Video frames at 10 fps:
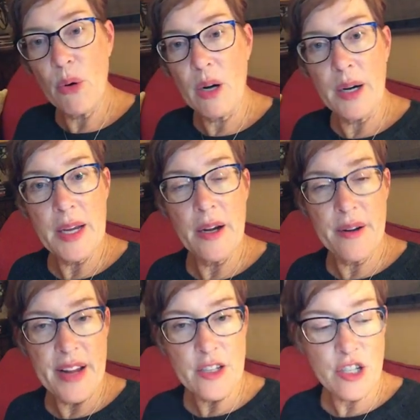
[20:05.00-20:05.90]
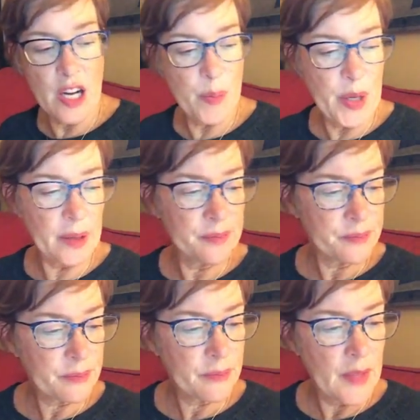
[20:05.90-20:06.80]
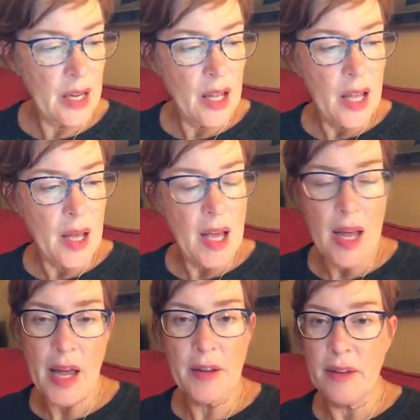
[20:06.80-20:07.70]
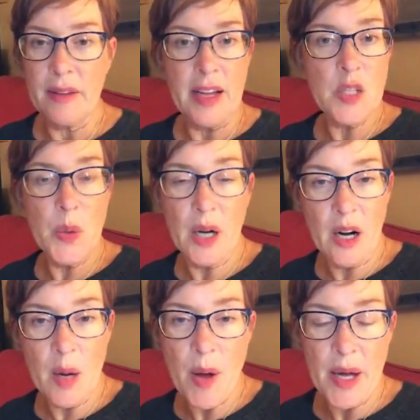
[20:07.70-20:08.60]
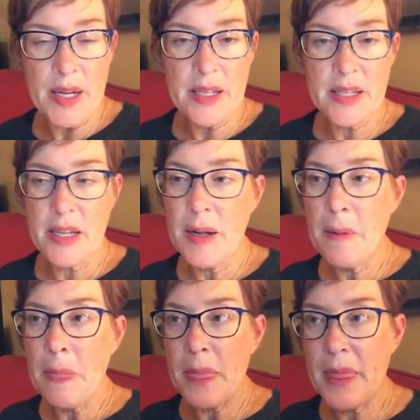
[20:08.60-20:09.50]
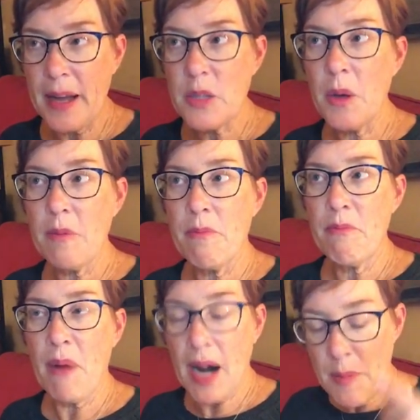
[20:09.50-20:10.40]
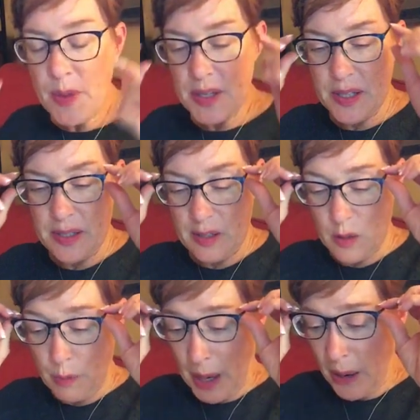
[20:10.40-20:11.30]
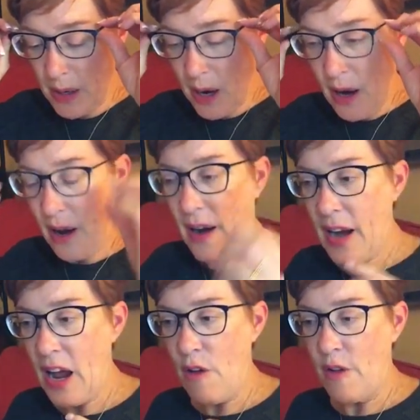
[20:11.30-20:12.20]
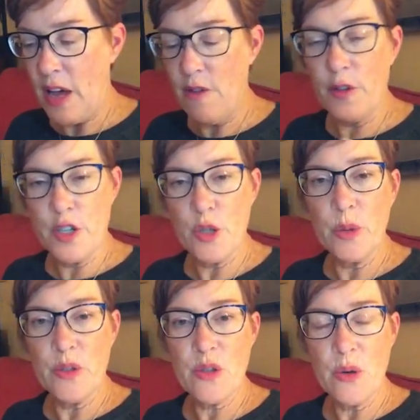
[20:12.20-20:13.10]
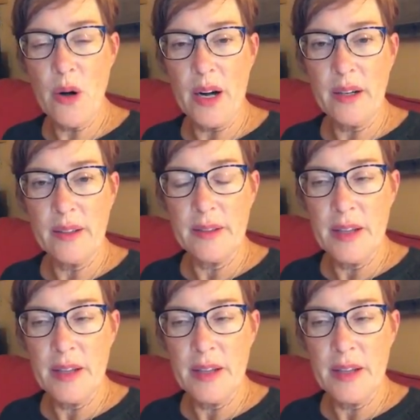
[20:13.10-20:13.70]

more internet shopping. And that's where Arbonne is. That's what my business is about. I have a virtual store.